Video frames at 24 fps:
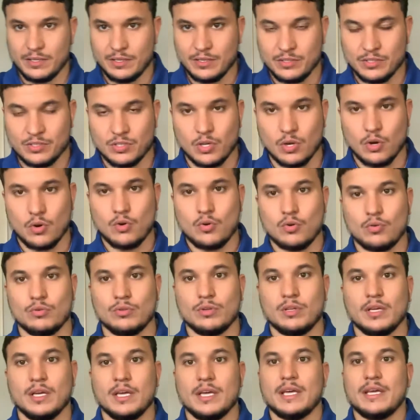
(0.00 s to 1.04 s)
So
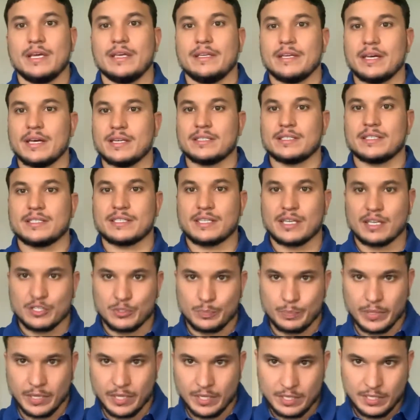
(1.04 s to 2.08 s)
yes, it sounds
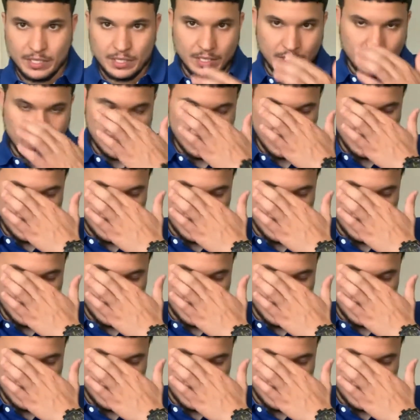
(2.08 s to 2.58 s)
petty